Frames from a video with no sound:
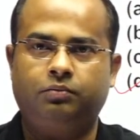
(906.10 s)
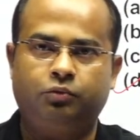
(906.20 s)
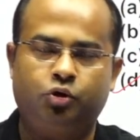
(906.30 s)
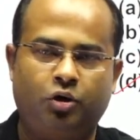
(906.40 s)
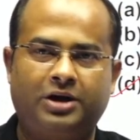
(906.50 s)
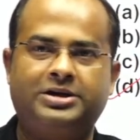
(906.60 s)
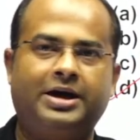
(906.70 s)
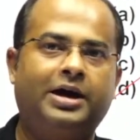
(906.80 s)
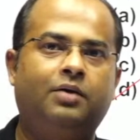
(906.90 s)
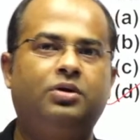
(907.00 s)

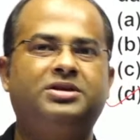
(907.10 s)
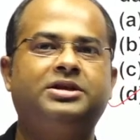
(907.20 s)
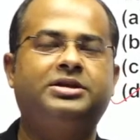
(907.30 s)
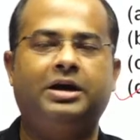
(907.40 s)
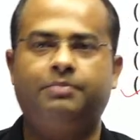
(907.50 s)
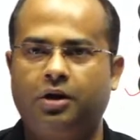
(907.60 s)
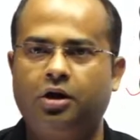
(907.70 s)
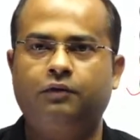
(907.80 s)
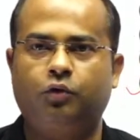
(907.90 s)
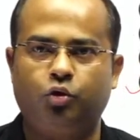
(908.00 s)
Dronacharya was disciple
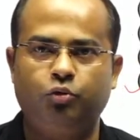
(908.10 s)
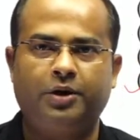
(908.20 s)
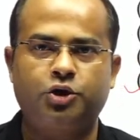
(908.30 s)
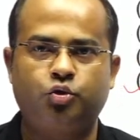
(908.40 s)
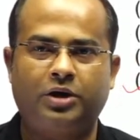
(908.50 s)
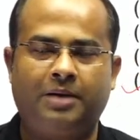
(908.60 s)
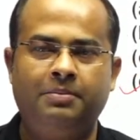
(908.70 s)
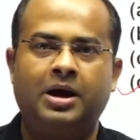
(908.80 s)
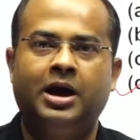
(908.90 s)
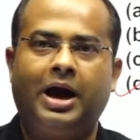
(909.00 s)
of Guru Parshuram,
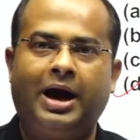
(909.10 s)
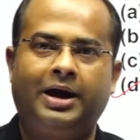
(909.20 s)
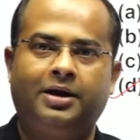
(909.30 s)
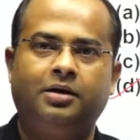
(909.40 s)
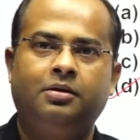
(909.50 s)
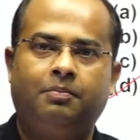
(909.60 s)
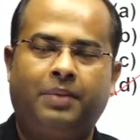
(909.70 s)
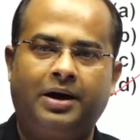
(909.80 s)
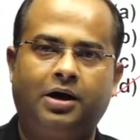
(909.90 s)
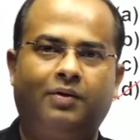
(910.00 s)
and
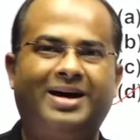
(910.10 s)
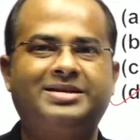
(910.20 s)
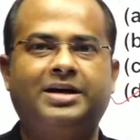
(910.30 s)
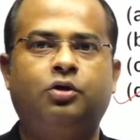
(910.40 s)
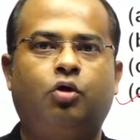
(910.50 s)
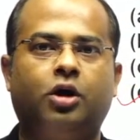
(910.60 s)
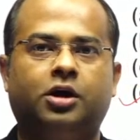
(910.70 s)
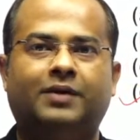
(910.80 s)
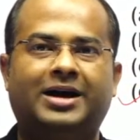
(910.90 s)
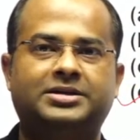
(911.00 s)
Pandavas and
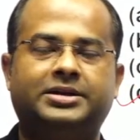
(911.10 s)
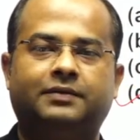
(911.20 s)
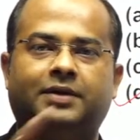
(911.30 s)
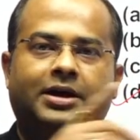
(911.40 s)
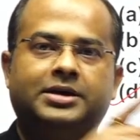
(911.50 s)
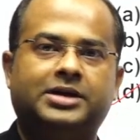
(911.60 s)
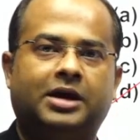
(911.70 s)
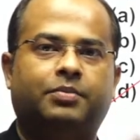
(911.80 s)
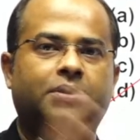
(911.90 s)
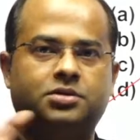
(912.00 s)
Kauravas, they were
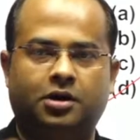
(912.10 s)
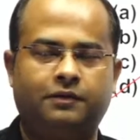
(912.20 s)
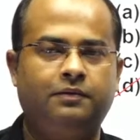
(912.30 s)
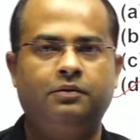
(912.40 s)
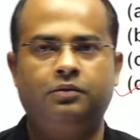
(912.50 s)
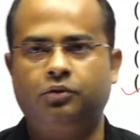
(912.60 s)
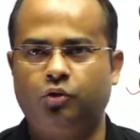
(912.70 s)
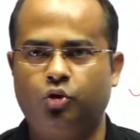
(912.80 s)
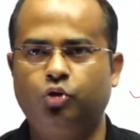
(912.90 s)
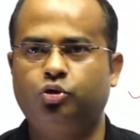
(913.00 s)
disciples of
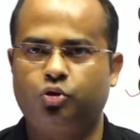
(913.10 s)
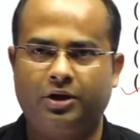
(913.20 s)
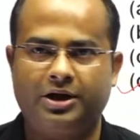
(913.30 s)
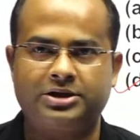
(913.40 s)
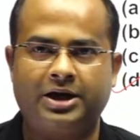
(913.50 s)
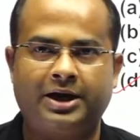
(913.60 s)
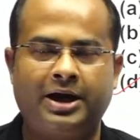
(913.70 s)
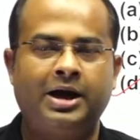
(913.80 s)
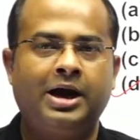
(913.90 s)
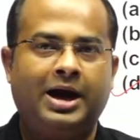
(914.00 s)
Guru Dronacharya.
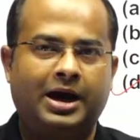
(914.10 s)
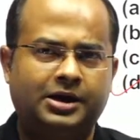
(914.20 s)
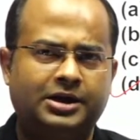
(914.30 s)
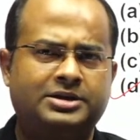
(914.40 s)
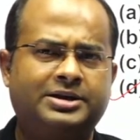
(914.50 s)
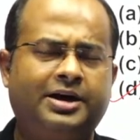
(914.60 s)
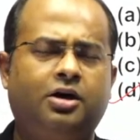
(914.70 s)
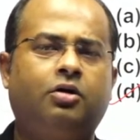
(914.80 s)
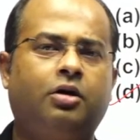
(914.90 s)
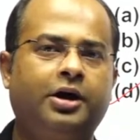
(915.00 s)
And it is said,
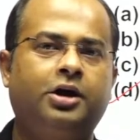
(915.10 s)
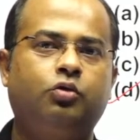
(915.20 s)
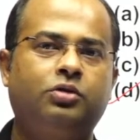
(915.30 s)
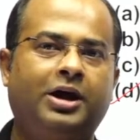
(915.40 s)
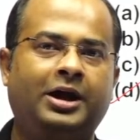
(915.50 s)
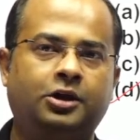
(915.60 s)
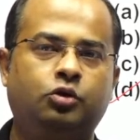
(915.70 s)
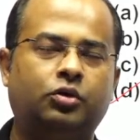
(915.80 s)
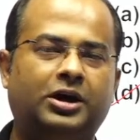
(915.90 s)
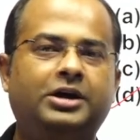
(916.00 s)
according to the
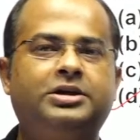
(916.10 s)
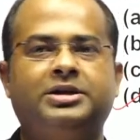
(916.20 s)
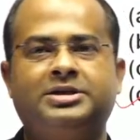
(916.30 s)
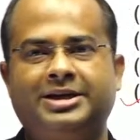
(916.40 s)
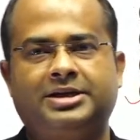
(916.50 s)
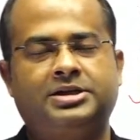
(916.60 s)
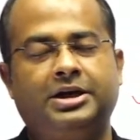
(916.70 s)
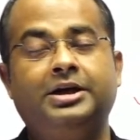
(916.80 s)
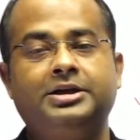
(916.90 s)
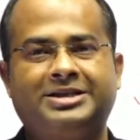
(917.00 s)
Hindu religious text,
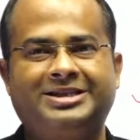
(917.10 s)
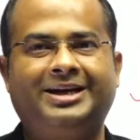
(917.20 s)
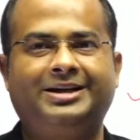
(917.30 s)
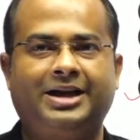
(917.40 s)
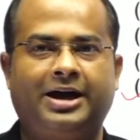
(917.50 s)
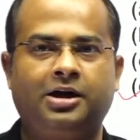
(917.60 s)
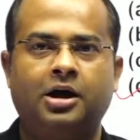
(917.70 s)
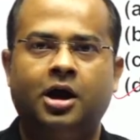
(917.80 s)
it is said that